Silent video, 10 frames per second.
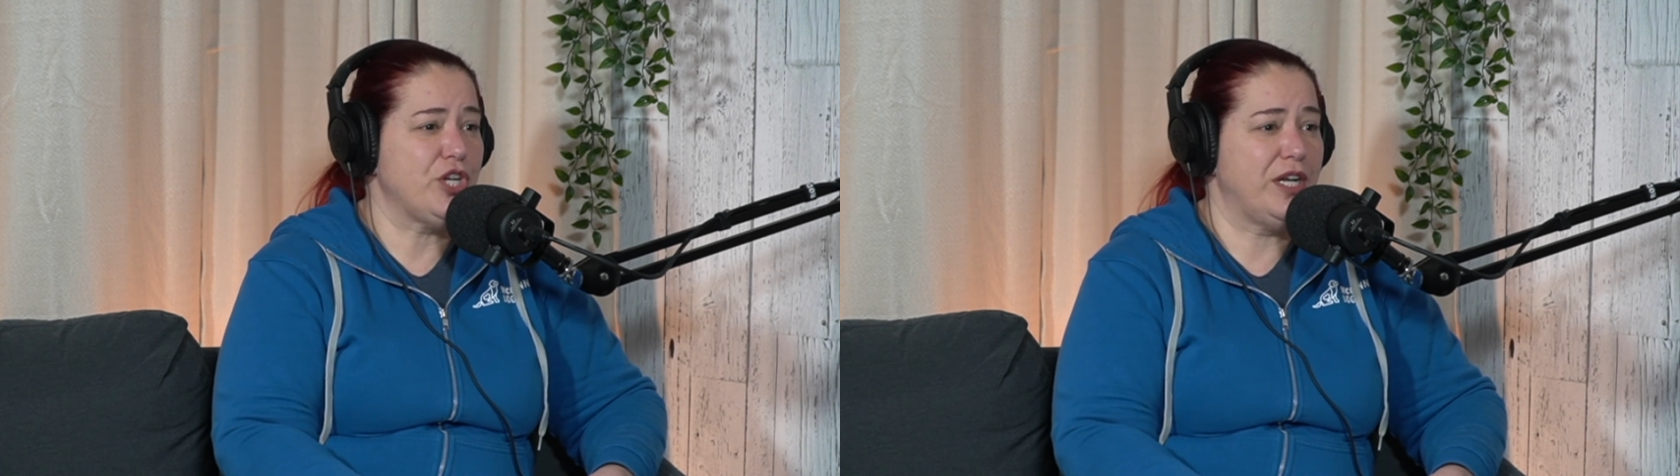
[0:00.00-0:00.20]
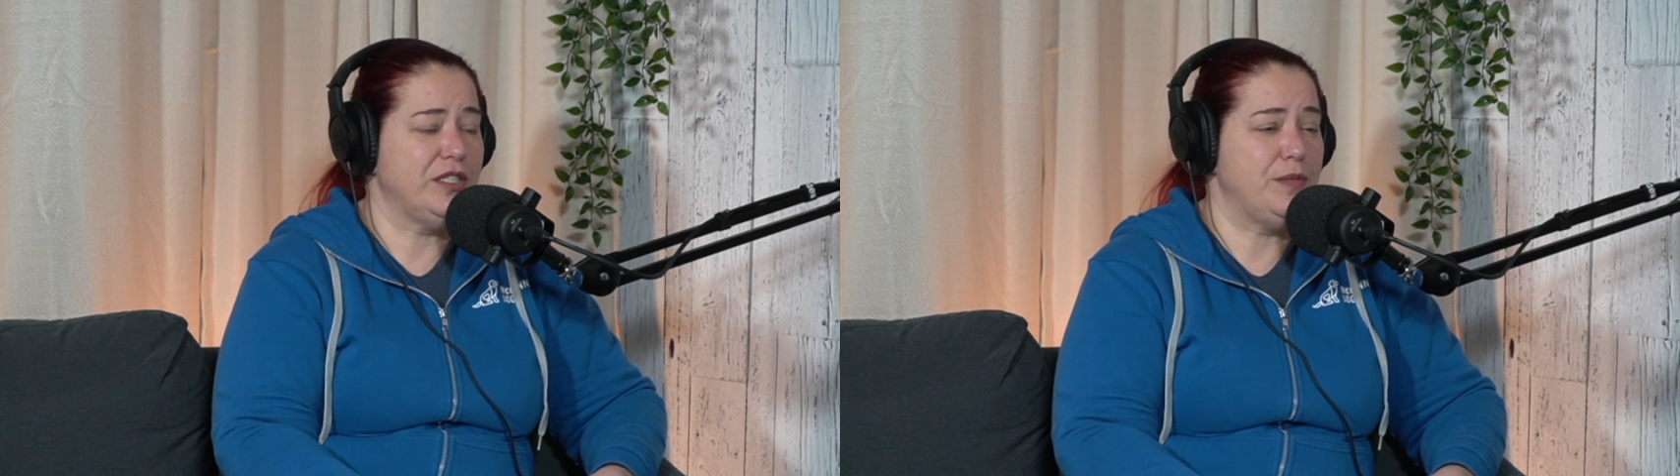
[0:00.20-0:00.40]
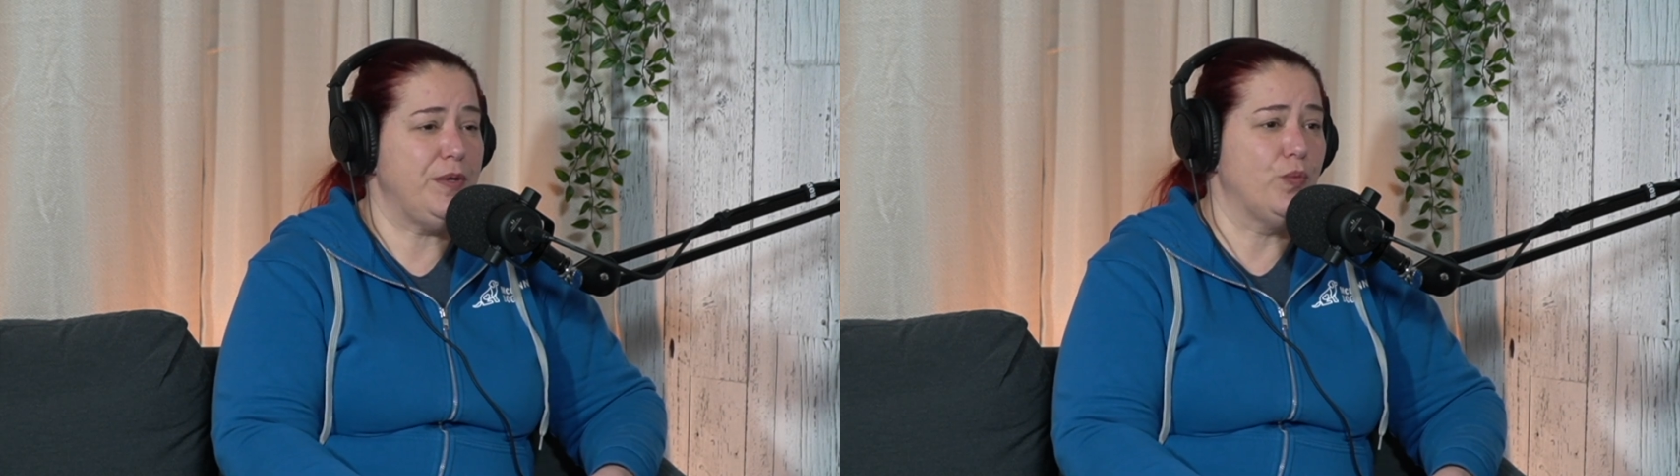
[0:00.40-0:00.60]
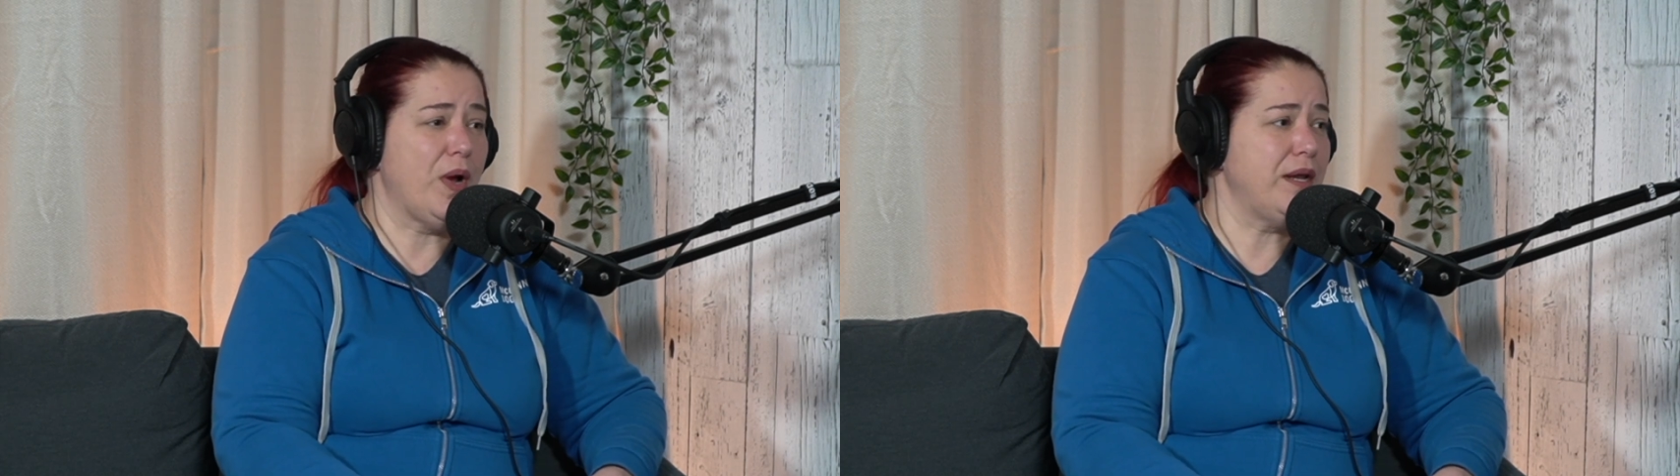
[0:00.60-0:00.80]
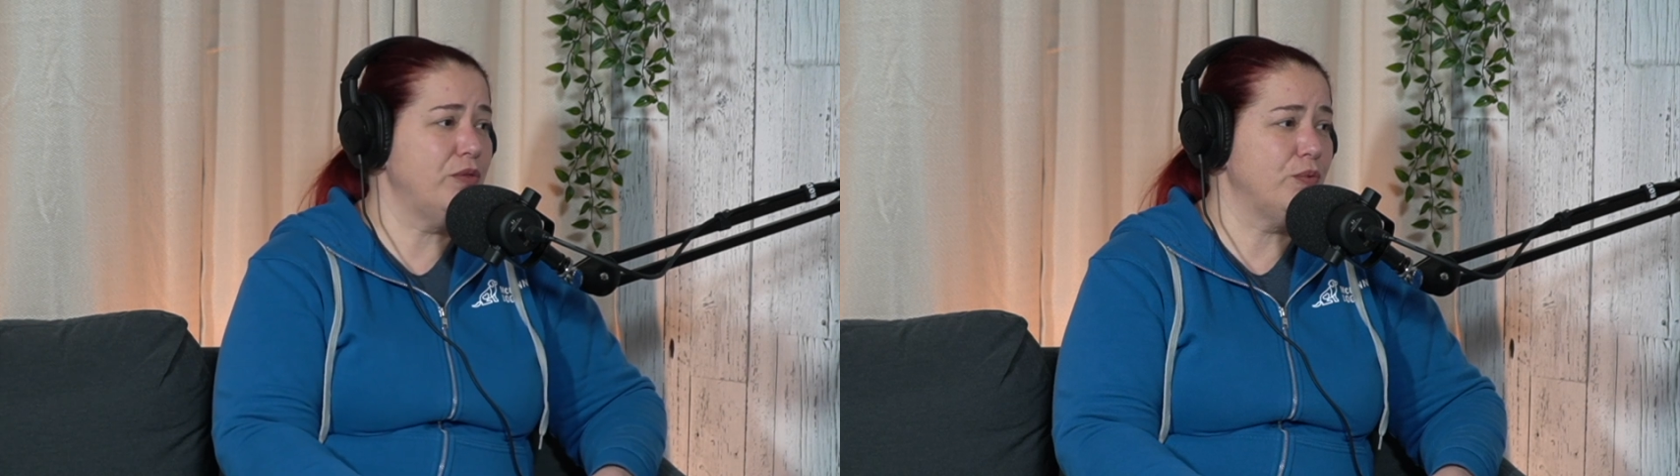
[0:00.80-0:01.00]
child to be
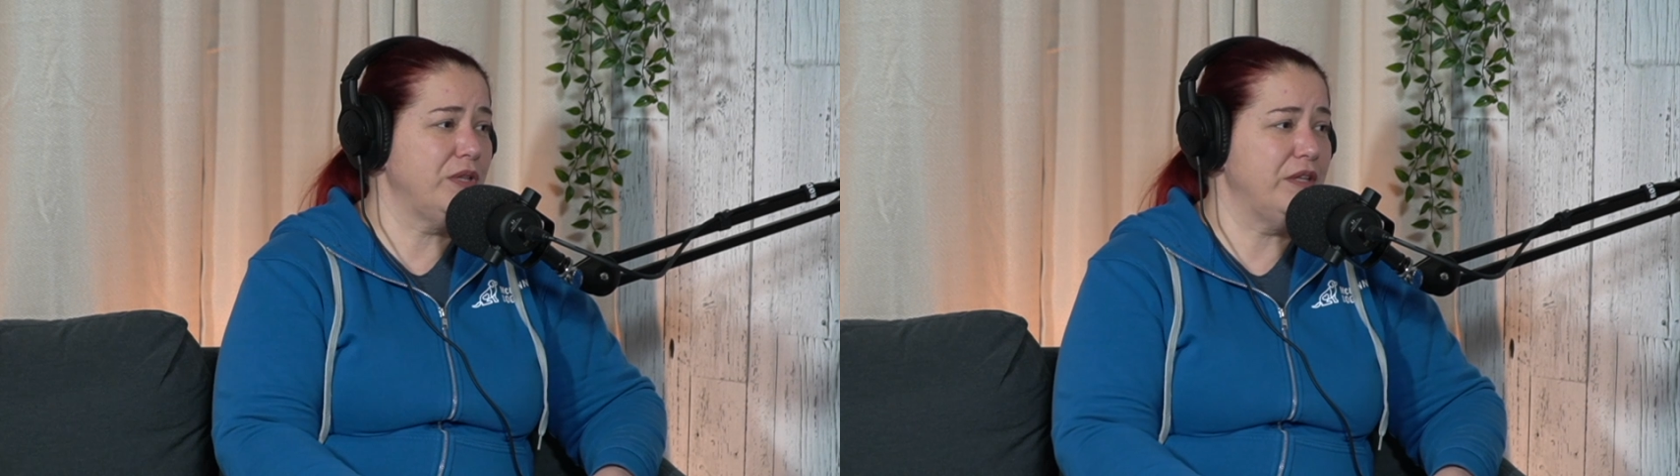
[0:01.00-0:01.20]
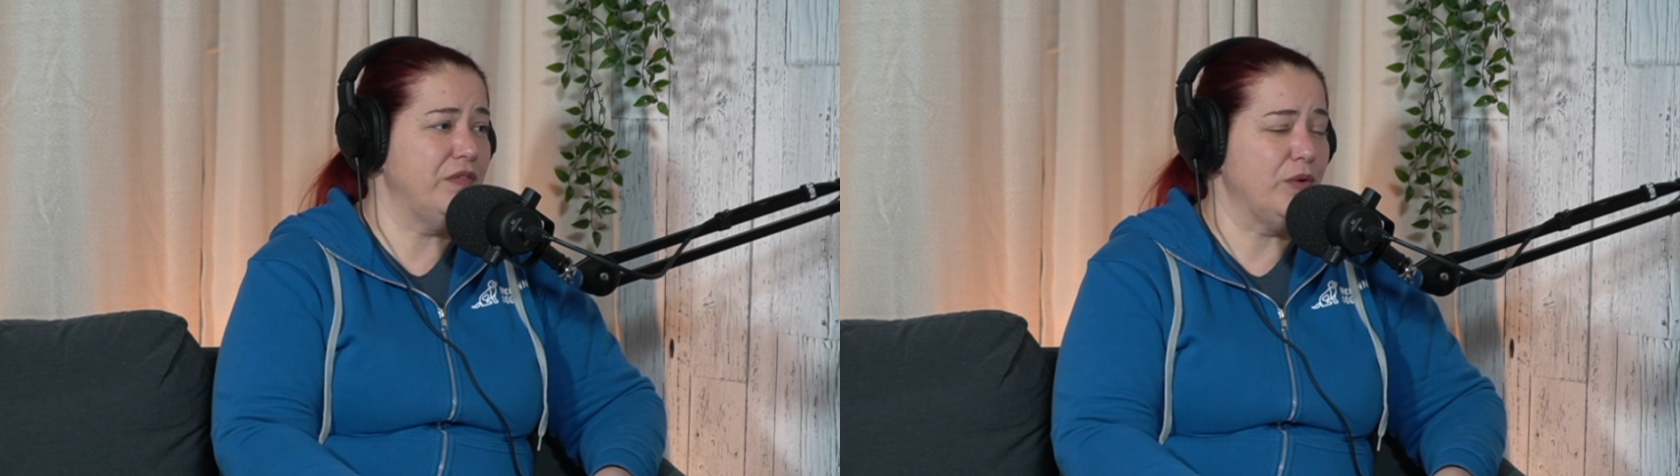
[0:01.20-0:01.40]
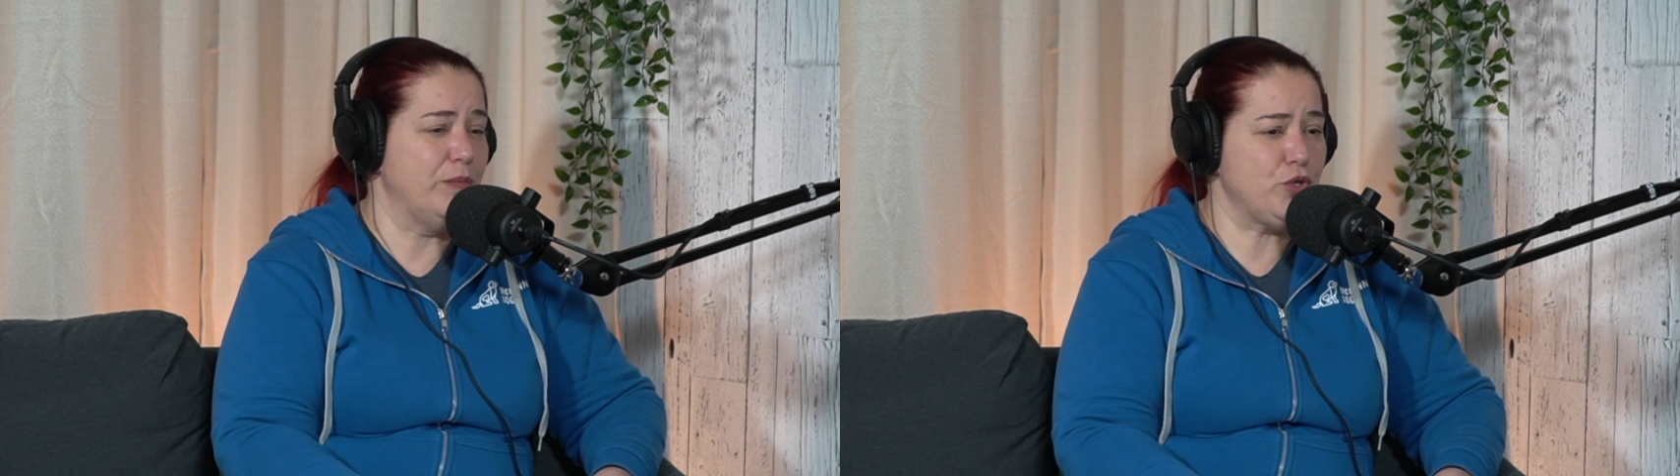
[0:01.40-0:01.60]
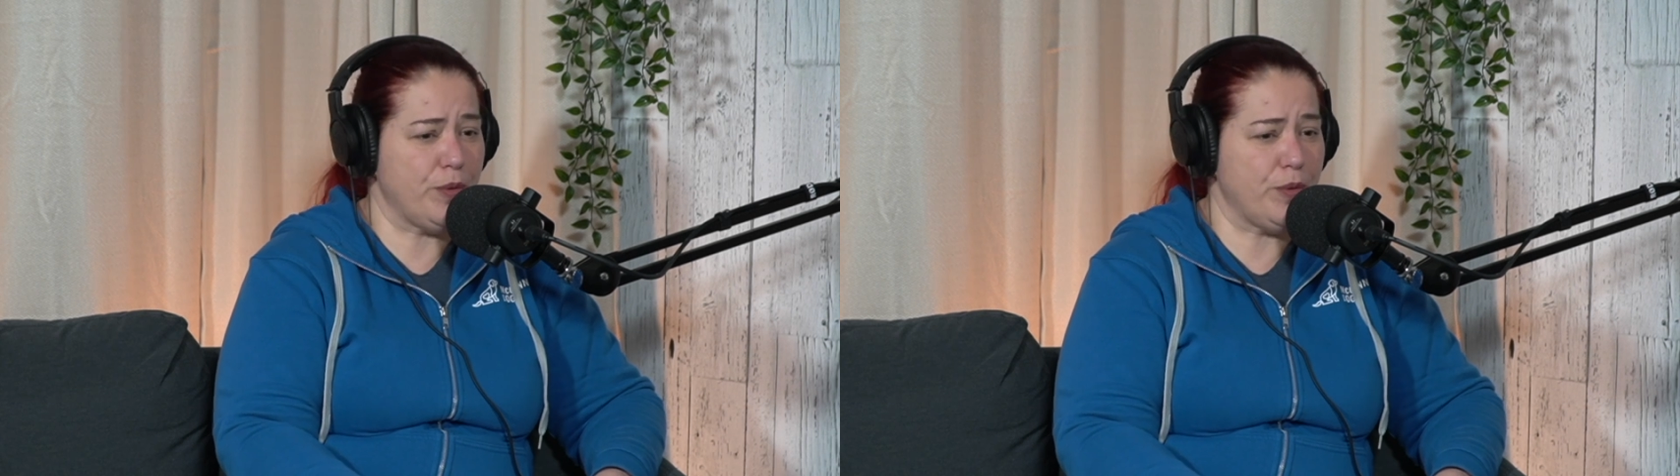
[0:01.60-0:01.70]
running through the living room,